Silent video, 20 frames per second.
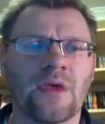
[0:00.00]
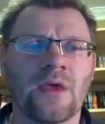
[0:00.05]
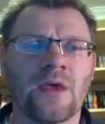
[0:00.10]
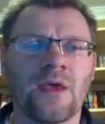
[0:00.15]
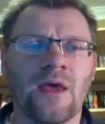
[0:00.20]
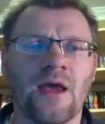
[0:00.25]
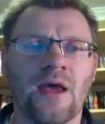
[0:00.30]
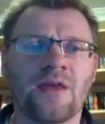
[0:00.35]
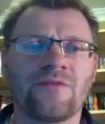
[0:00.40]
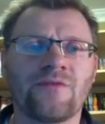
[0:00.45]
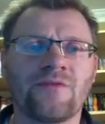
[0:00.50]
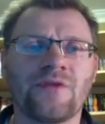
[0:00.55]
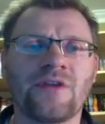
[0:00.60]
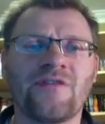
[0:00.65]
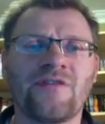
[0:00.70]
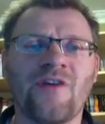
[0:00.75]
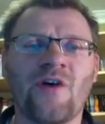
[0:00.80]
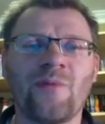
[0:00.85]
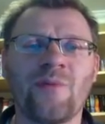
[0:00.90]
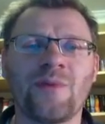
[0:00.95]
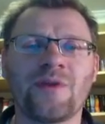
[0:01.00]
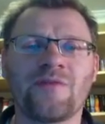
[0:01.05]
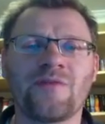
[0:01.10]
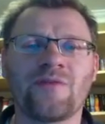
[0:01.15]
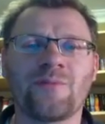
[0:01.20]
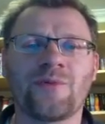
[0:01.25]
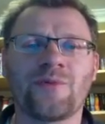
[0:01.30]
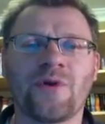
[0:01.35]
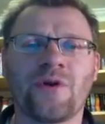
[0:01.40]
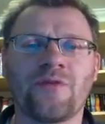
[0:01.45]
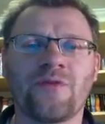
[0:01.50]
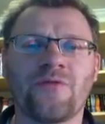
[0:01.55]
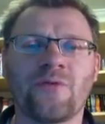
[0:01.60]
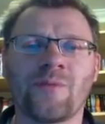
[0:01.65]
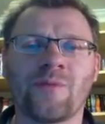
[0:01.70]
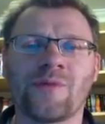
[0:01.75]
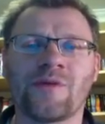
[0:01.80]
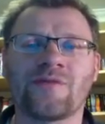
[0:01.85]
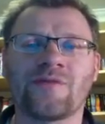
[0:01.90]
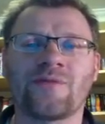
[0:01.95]
As for the development of the prior
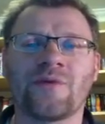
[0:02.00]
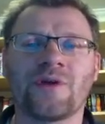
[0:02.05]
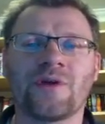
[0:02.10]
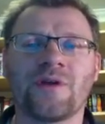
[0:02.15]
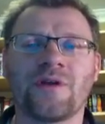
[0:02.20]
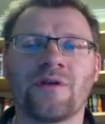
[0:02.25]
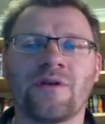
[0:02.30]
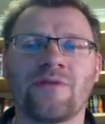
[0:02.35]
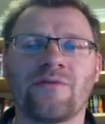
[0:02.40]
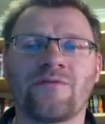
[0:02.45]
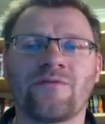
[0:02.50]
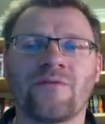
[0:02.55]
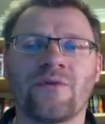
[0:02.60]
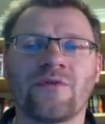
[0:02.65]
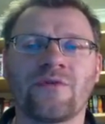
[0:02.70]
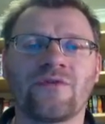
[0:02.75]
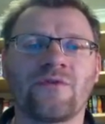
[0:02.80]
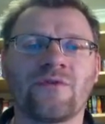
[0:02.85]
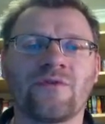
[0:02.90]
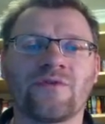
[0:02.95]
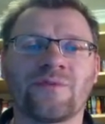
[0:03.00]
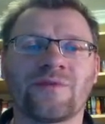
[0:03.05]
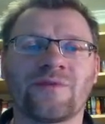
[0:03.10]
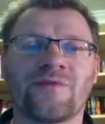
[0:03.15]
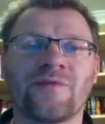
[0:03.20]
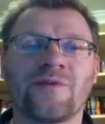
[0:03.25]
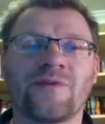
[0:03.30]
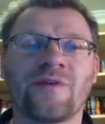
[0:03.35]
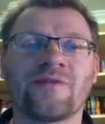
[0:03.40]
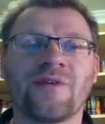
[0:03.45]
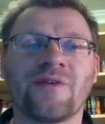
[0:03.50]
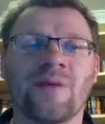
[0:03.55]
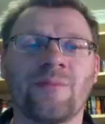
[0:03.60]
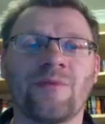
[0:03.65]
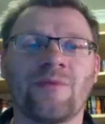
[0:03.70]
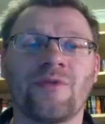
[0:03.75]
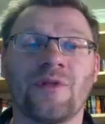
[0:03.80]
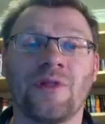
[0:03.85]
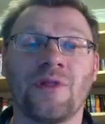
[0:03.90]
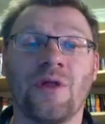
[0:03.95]
formulas, we're going to first do a specific
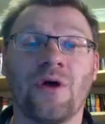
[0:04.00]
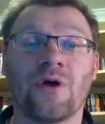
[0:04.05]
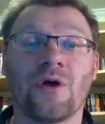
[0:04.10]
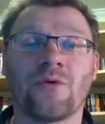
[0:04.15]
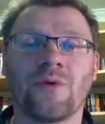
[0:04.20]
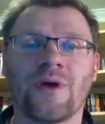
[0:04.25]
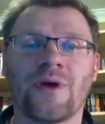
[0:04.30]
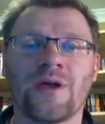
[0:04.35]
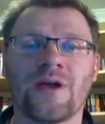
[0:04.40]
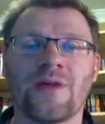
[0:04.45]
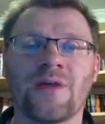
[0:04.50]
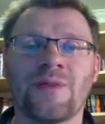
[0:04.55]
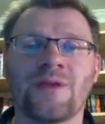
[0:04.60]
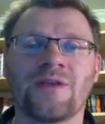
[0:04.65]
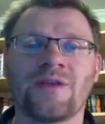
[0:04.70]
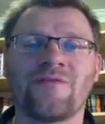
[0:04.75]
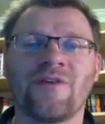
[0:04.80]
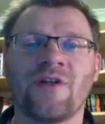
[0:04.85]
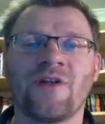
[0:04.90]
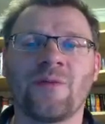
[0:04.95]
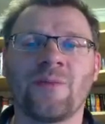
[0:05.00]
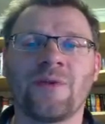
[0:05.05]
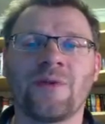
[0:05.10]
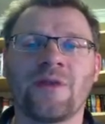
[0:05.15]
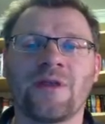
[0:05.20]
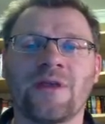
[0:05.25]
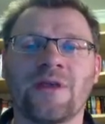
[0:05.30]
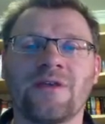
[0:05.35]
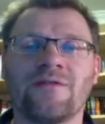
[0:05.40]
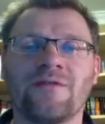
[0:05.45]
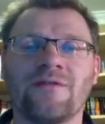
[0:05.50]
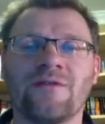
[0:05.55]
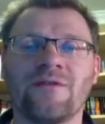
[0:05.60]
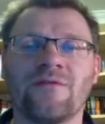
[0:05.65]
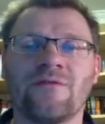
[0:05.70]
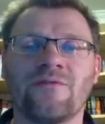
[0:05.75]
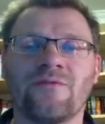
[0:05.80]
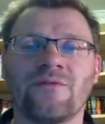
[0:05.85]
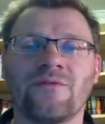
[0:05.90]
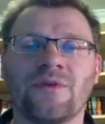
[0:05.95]
example the long way and then develop an
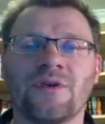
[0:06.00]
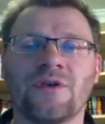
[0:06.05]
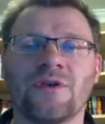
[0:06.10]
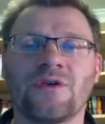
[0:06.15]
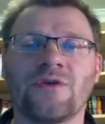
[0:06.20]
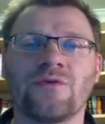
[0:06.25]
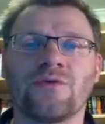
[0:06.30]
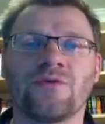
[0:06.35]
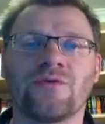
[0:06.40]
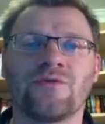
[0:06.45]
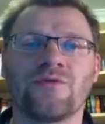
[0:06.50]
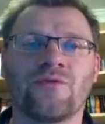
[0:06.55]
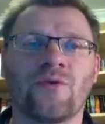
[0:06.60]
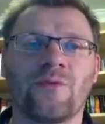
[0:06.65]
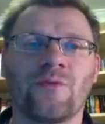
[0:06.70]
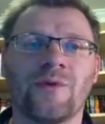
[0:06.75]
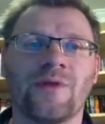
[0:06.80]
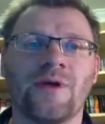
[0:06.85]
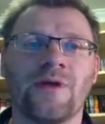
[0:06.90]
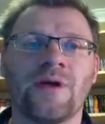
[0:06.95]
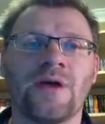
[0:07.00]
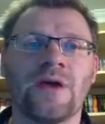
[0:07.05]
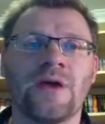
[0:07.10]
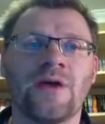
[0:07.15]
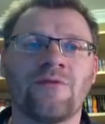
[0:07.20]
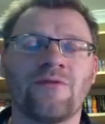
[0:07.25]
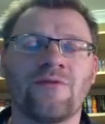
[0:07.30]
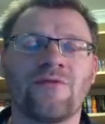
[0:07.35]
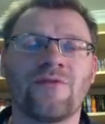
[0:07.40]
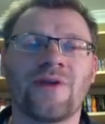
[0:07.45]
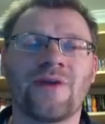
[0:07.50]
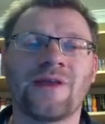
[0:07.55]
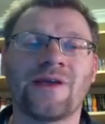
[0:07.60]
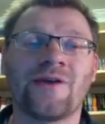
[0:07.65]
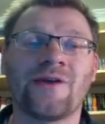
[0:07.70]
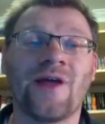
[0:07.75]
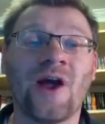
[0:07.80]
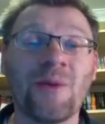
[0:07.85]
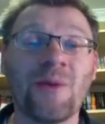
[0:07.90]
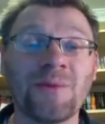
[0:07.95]
easy-to-use formula for finding
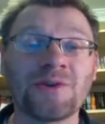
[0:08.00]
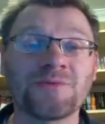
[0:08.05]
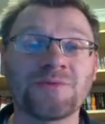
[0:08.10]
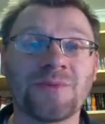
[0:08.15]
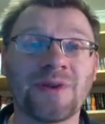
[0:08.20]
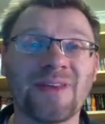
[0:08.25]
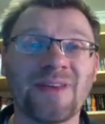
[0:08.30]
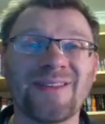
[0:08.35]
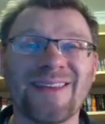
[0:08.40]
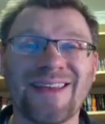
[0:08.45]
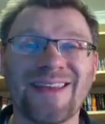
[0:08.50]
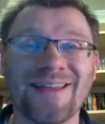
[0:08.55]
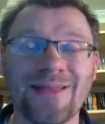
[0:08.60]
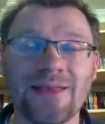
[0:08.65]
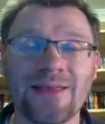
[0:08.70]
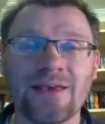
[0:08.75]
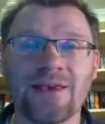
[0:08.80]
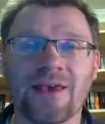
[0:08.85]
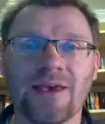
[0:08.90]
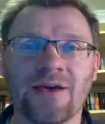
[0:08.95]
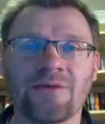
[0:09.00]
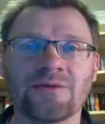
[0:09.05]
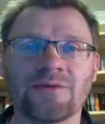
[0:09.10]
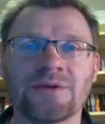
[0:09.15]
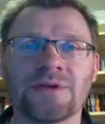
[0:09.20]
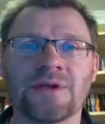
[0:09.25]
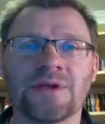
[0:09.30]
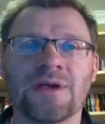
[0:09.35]
out how much money's in the account